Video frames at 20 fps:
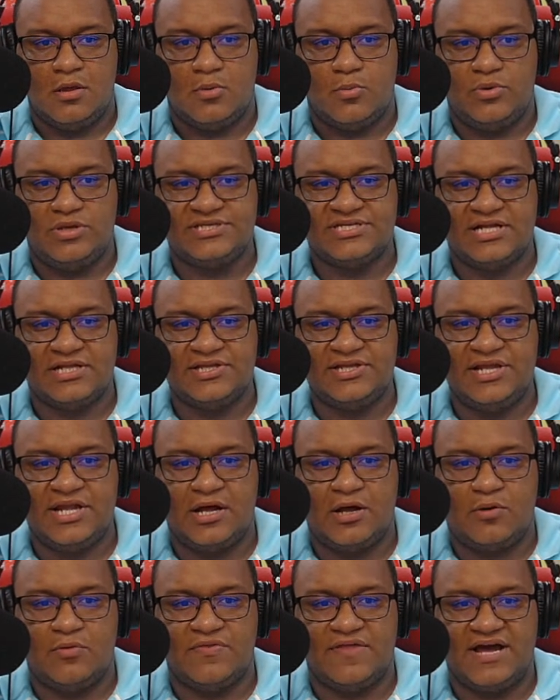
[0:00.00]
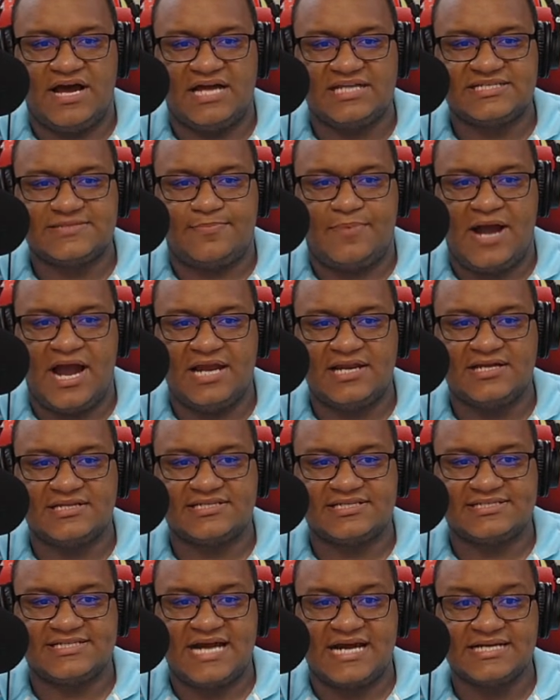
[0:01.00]
We tell you now that
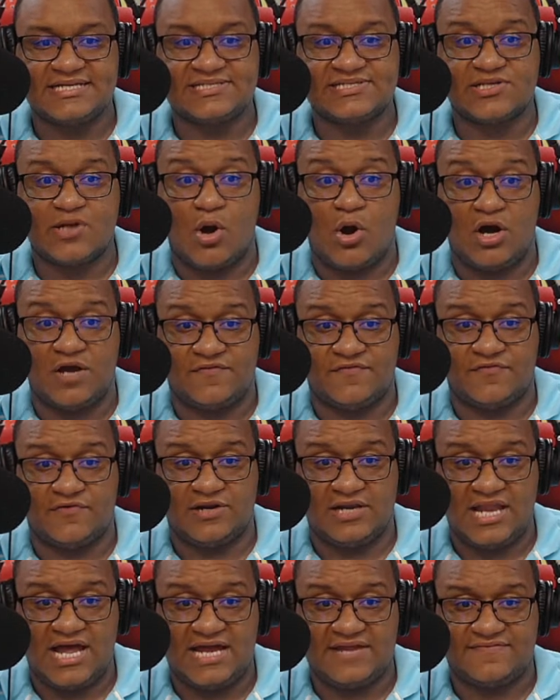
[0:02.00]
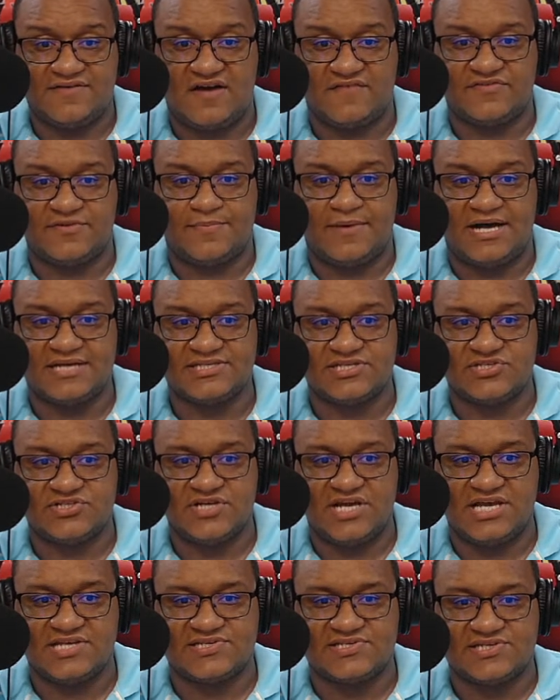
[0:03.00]
pilot thanked God for life after
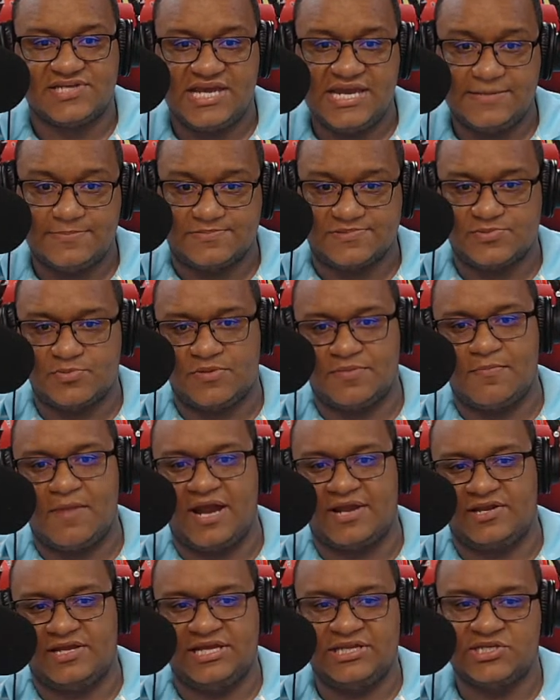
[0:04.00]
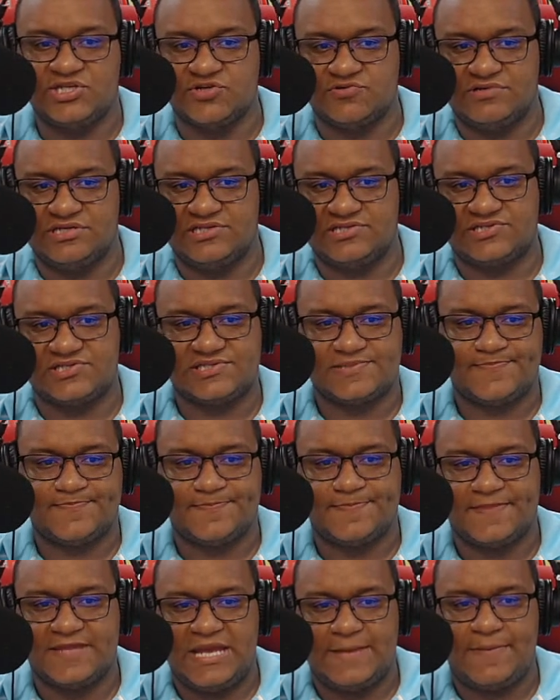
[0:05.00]
passenger escapes with minor injuries.
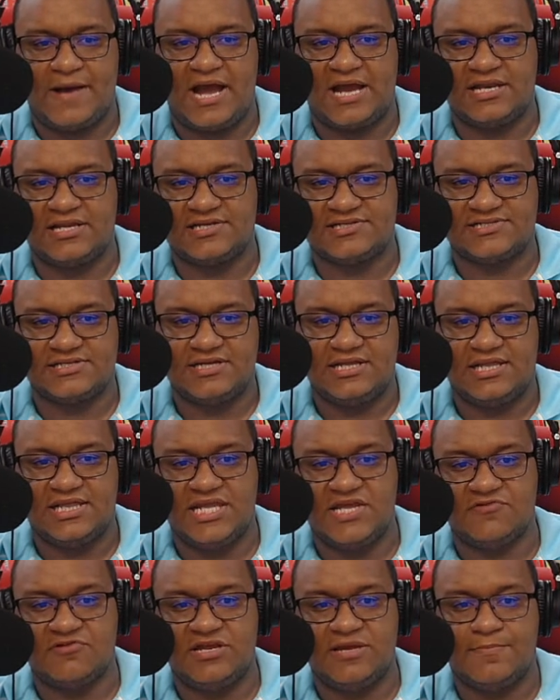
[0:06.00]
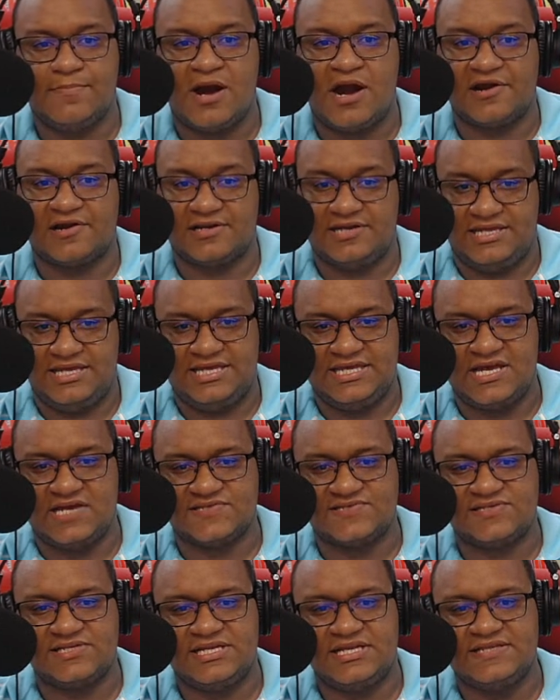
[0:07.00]
A pilot, Leary Barkley,
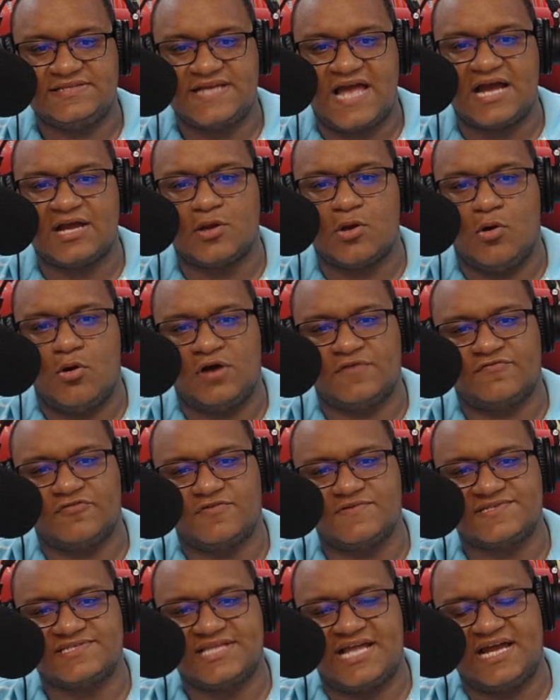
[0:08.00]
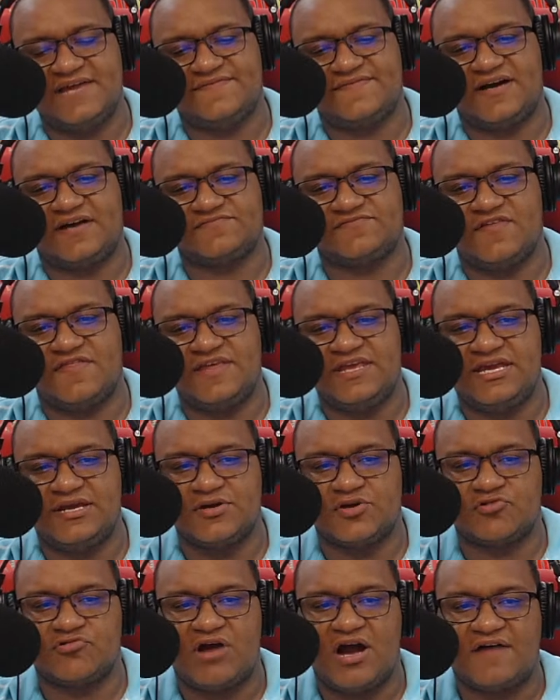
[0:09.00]
yesterday thanked God for his life after the
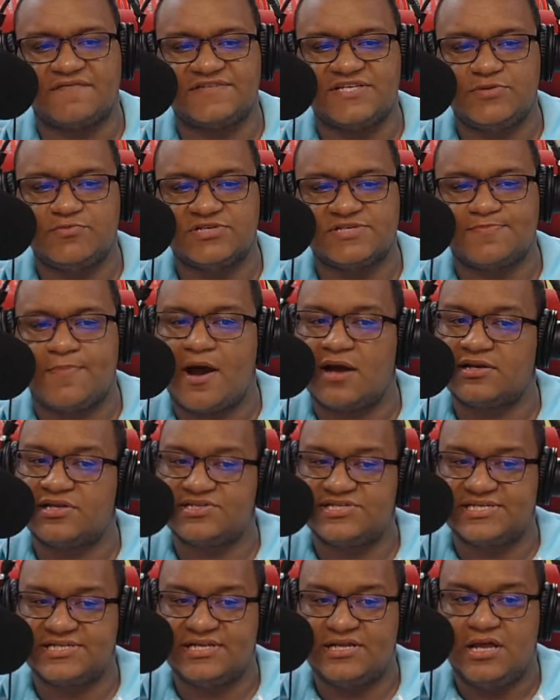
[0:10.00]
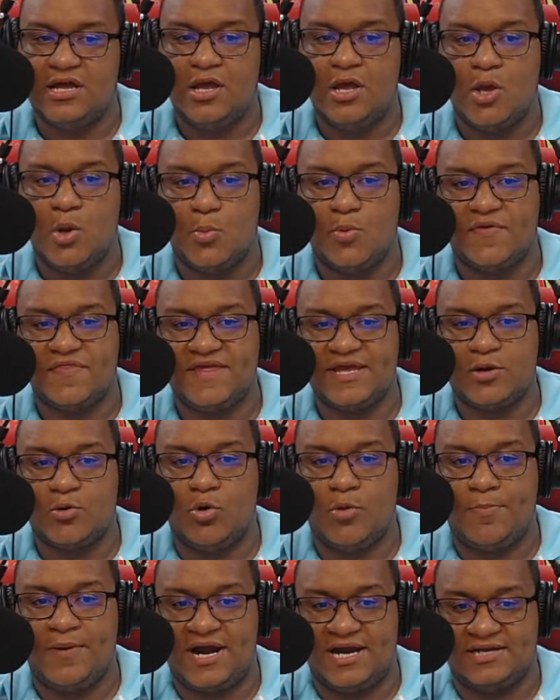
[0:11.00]
aircraft he was piloting with a
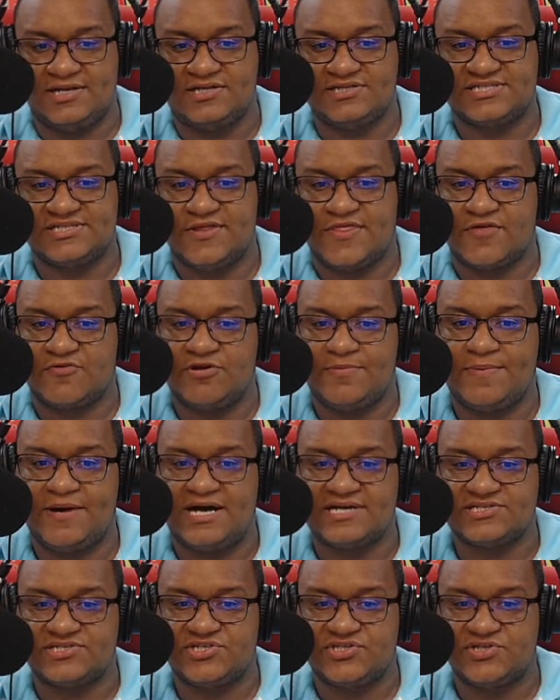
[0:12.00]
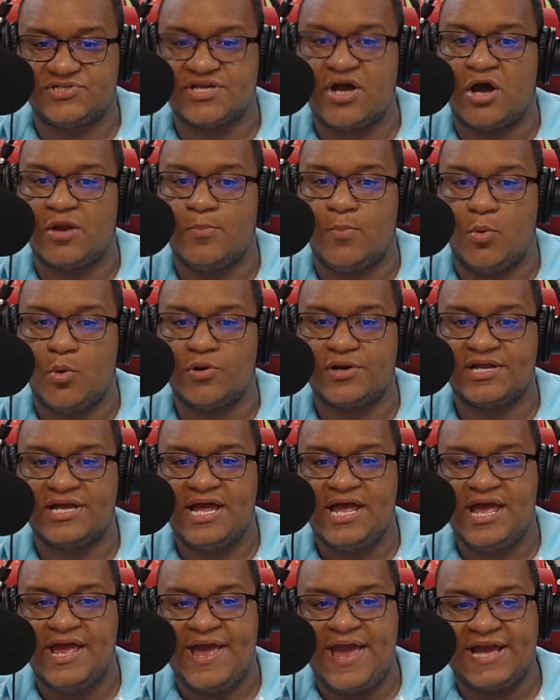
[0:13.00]
co-pilot and 3 passengers on board
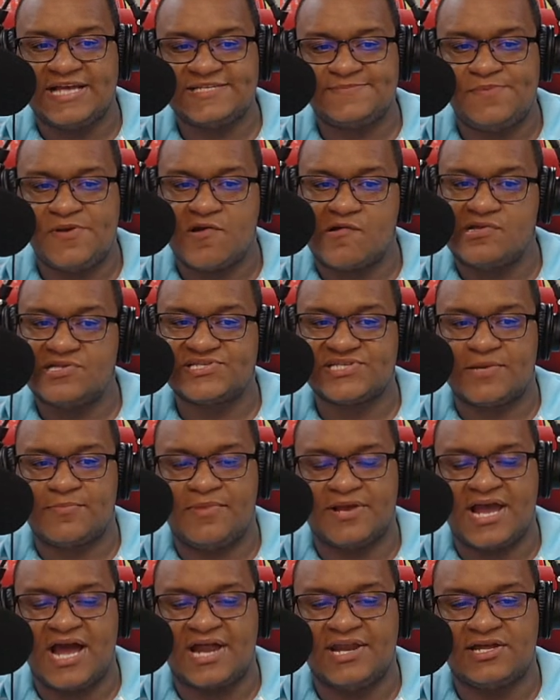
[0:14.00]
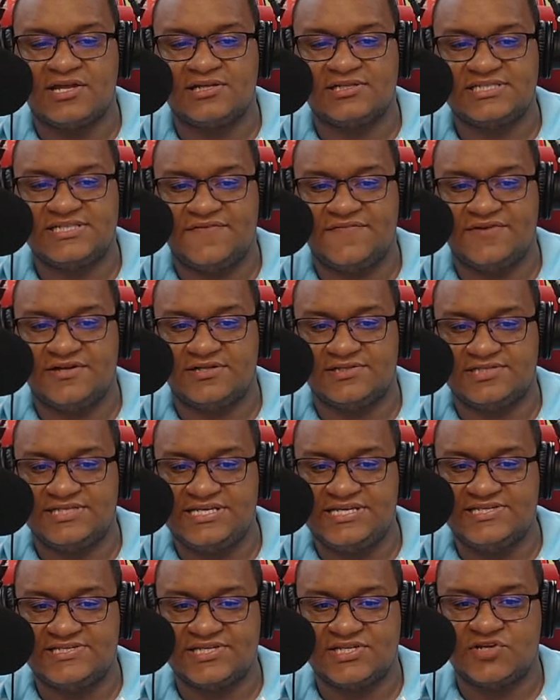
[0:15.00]
experienced some mechanical
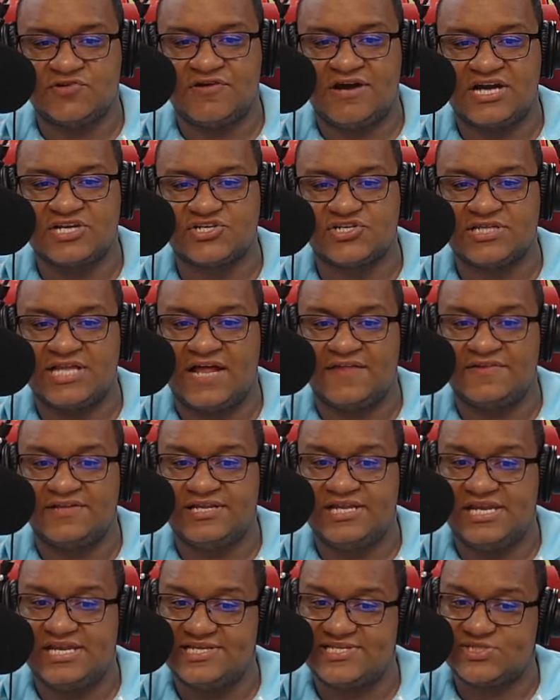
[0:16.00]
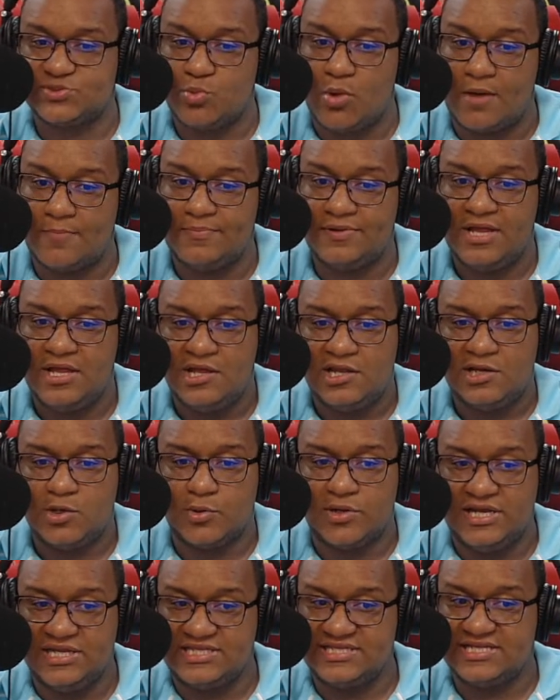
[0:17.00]
difficulties and crash-landed in a swamp
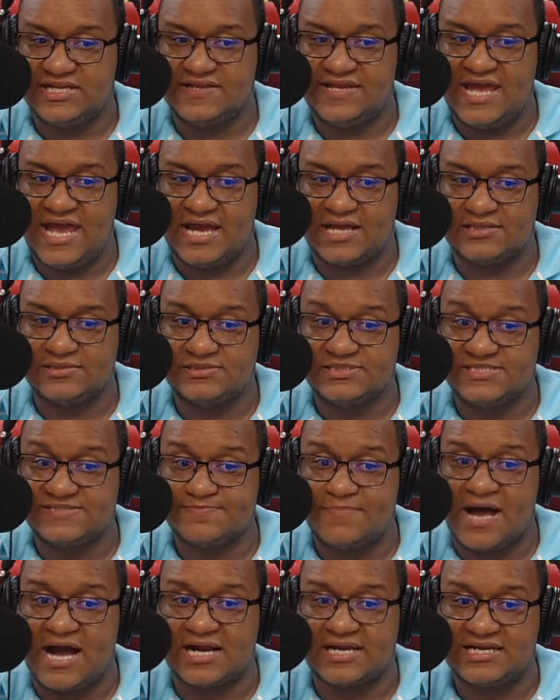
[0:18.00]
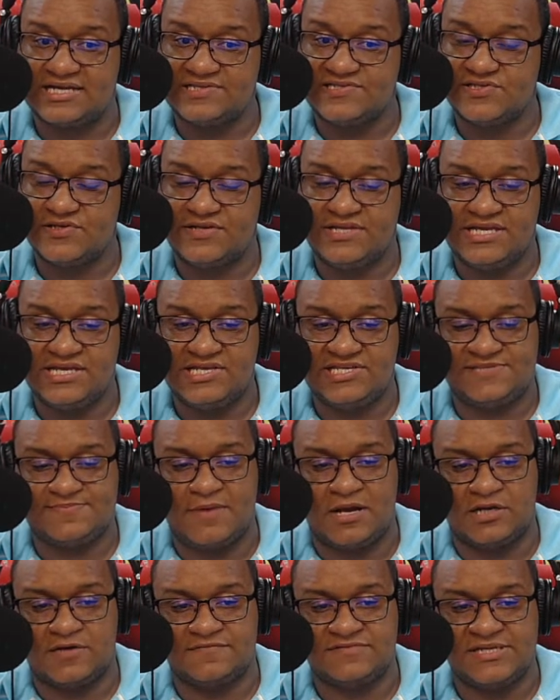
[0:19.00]
located at the Eccles Backlands on the east
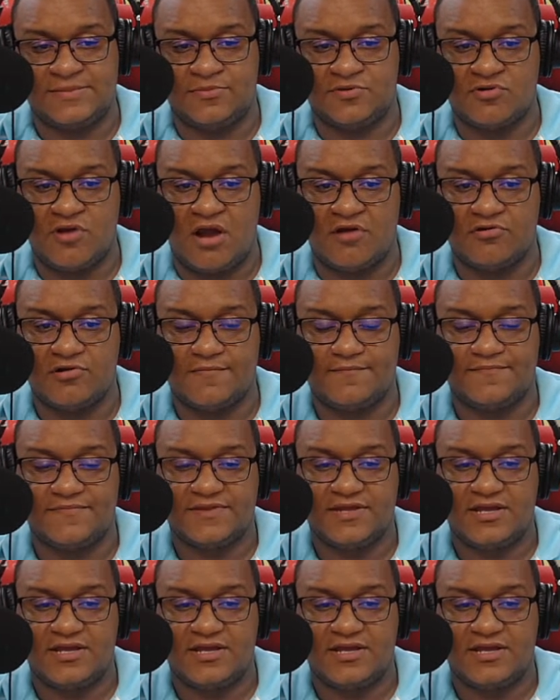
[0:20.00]
bank of Demerara.